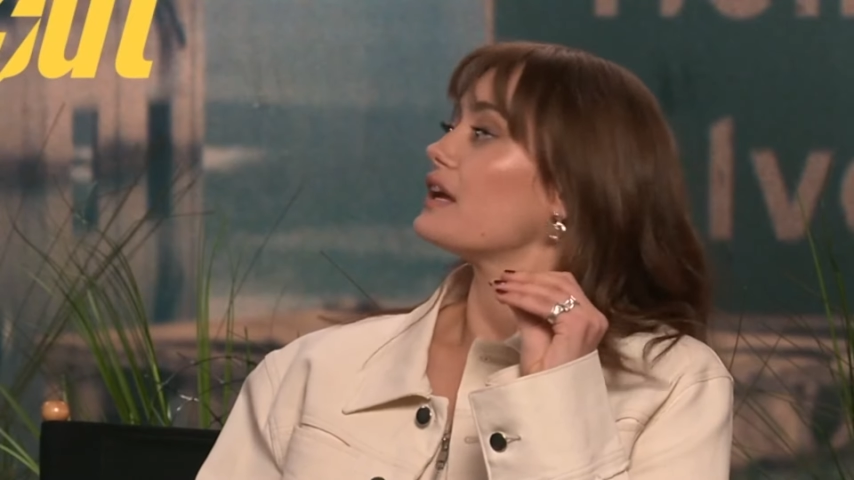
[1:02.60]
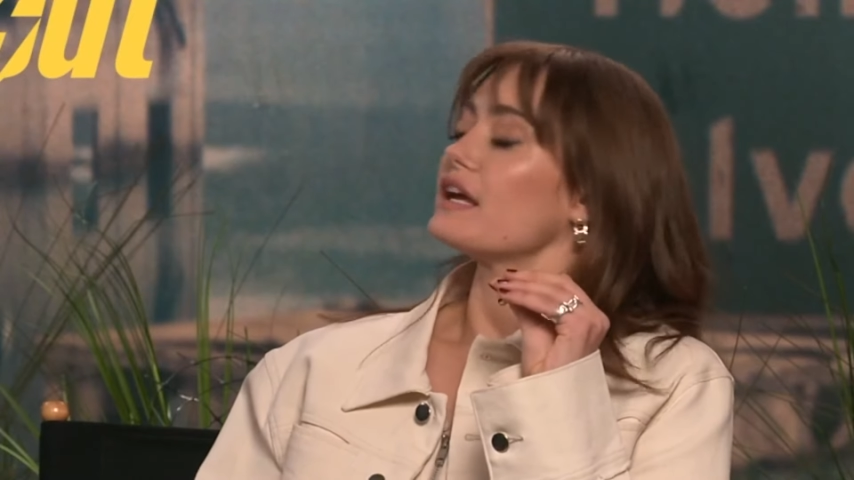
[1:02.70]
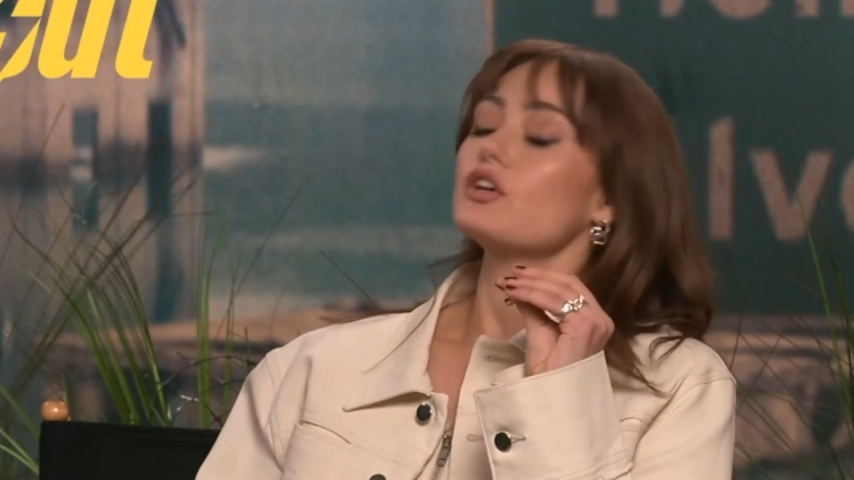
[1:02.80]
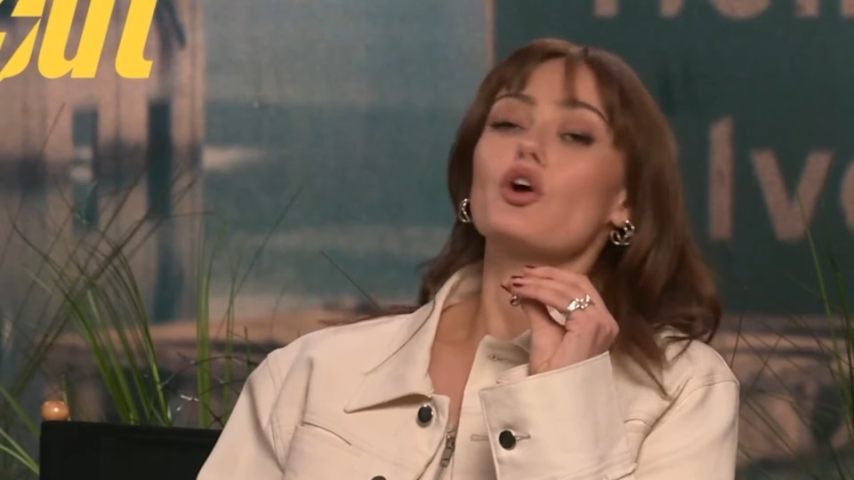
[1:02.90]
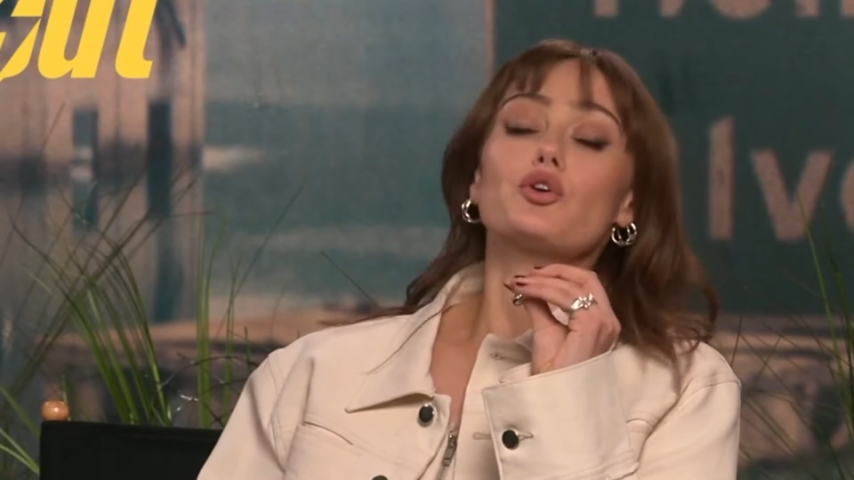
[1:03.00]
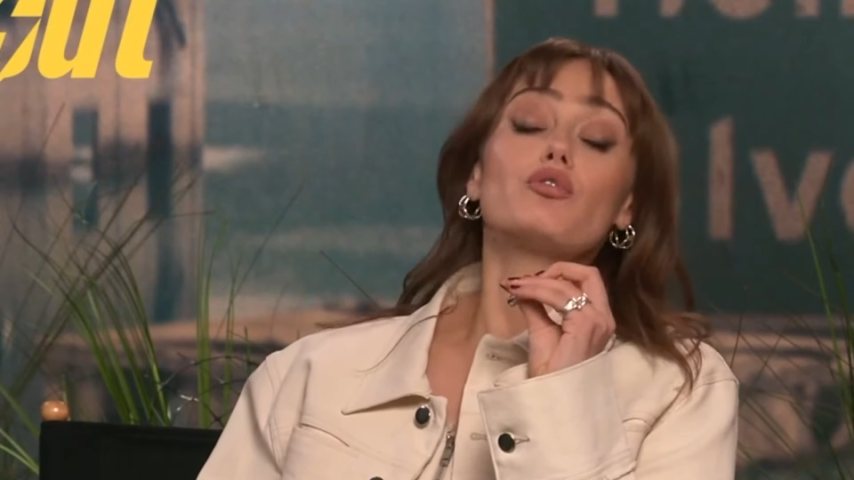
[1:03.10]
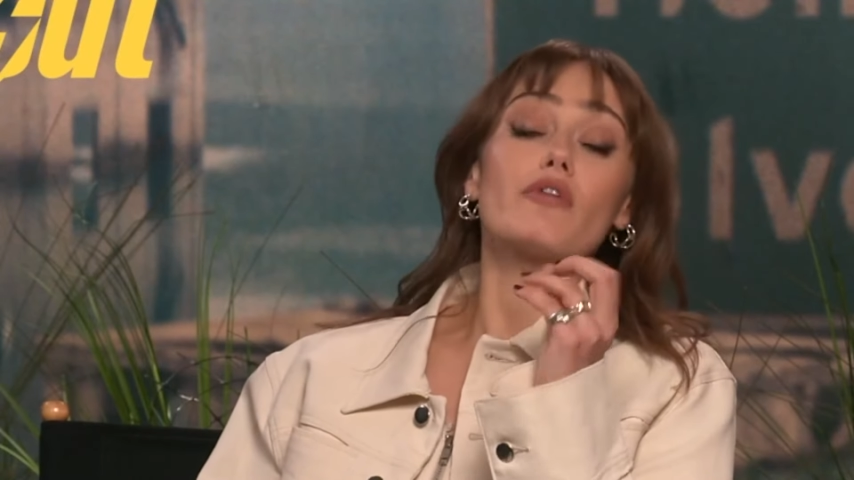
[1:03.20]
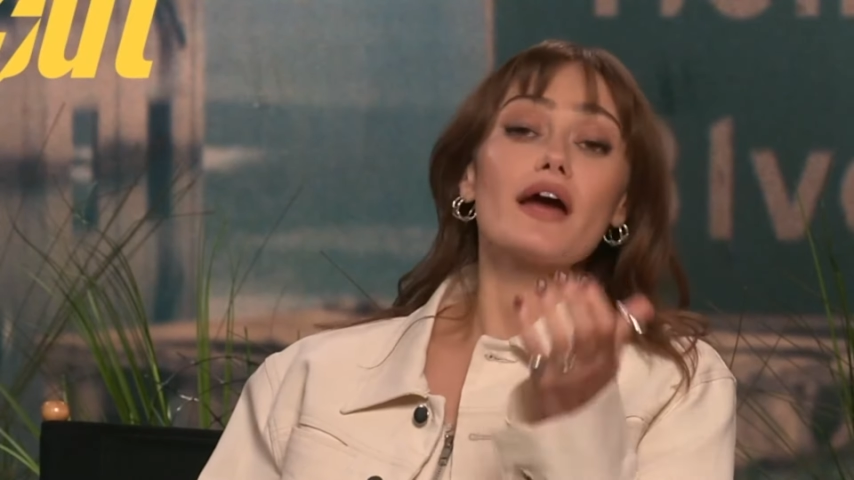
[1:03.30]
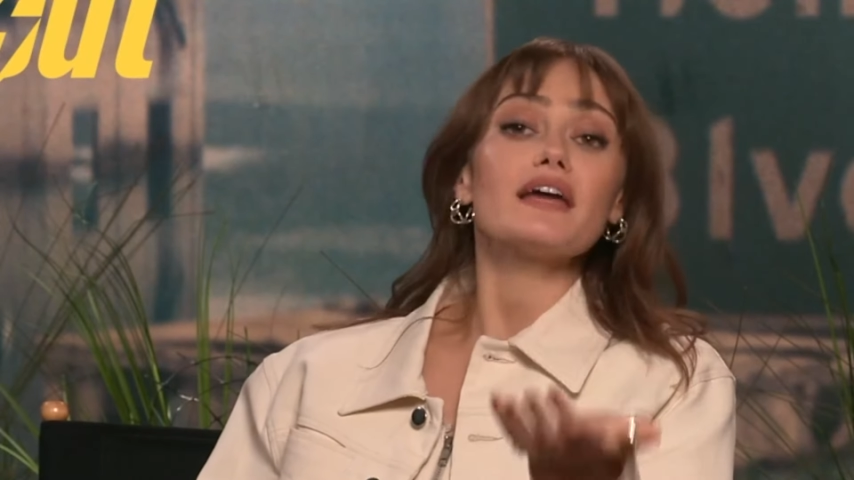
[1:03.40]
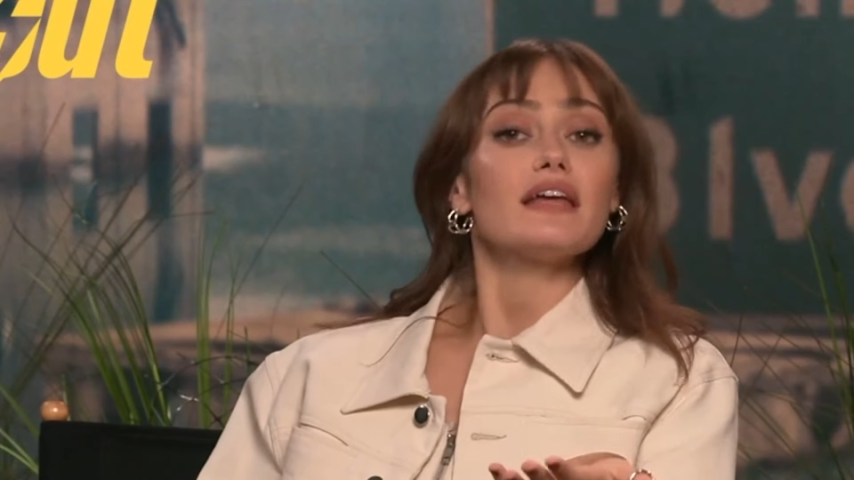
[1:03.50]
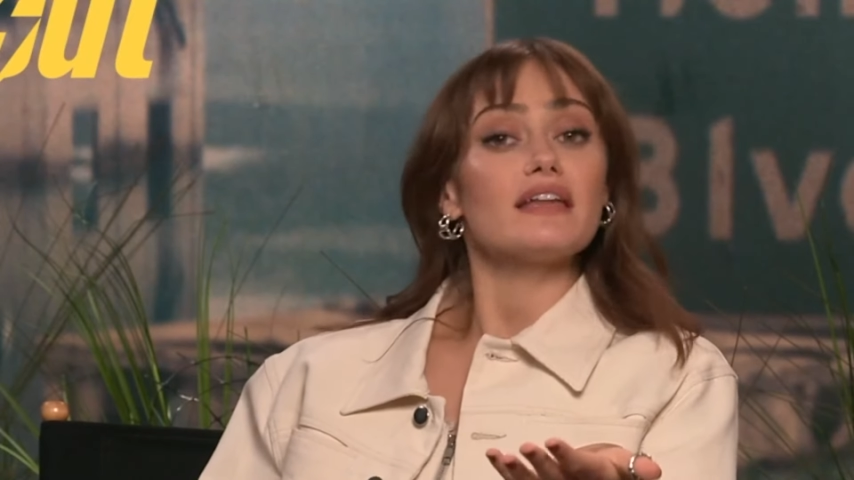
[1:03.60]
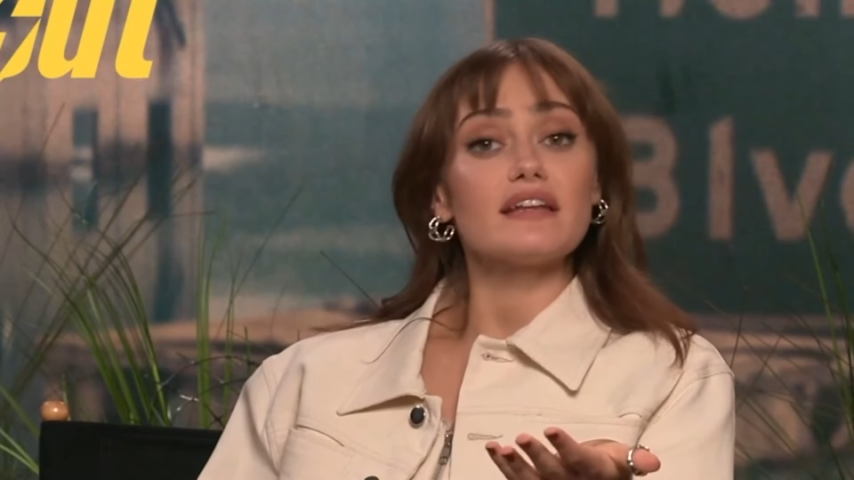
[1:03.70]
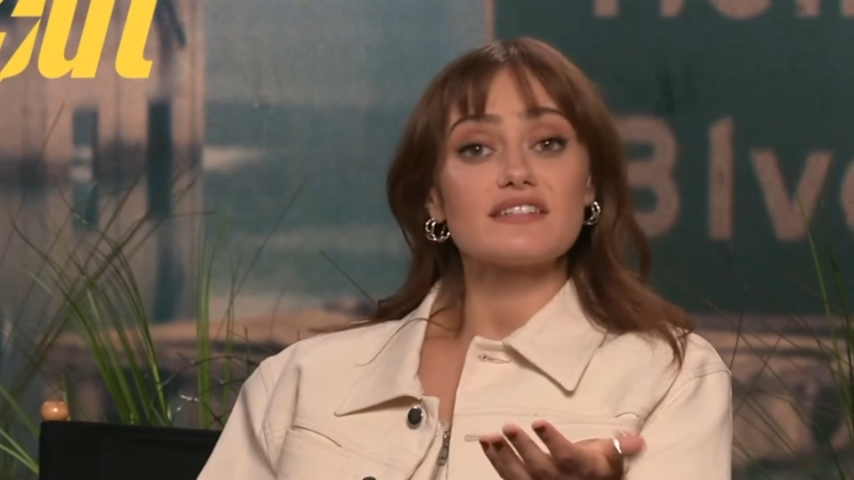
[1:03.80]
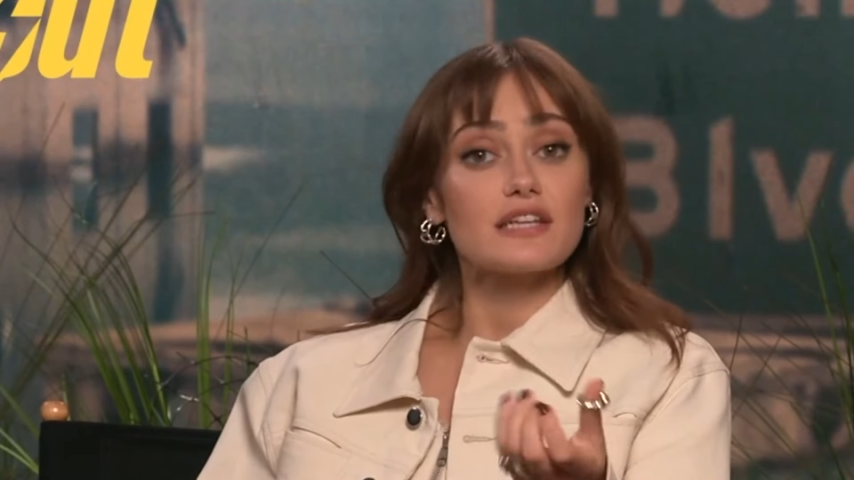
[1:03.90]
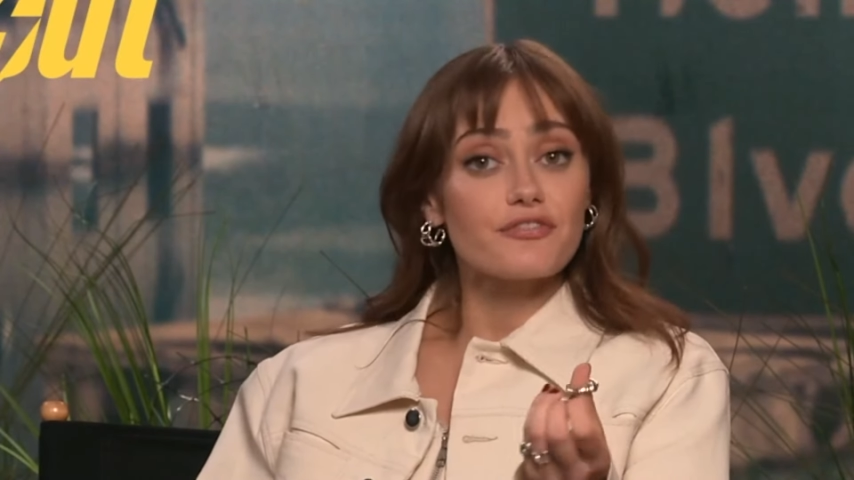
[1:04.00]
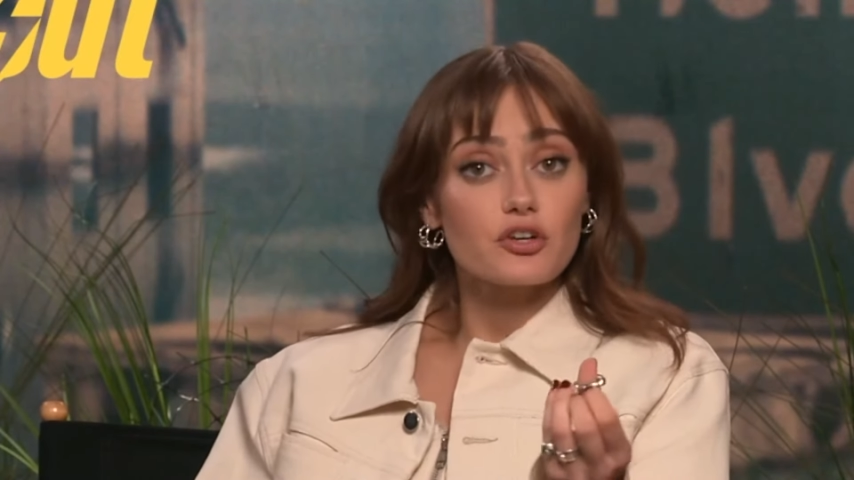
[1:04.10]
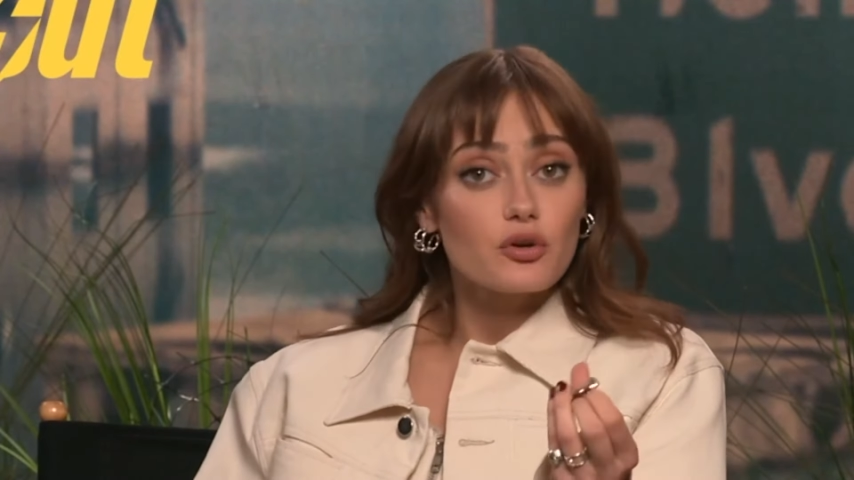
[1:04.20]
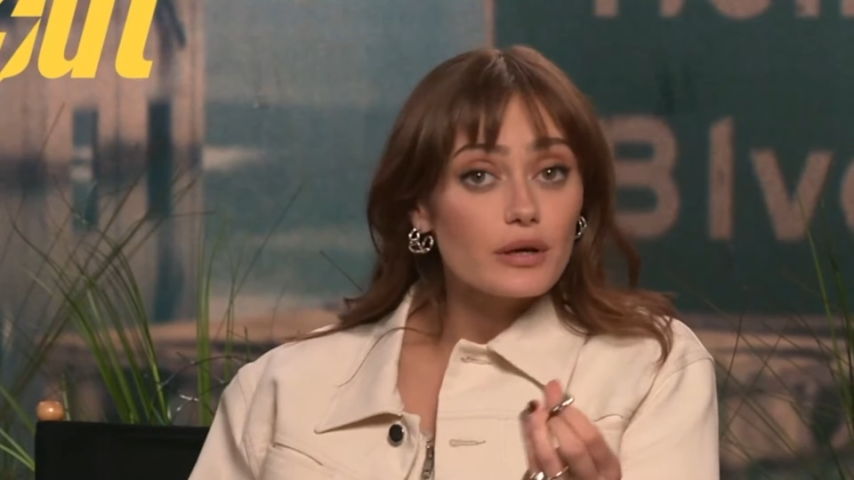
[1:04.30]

you're right. It is difficult.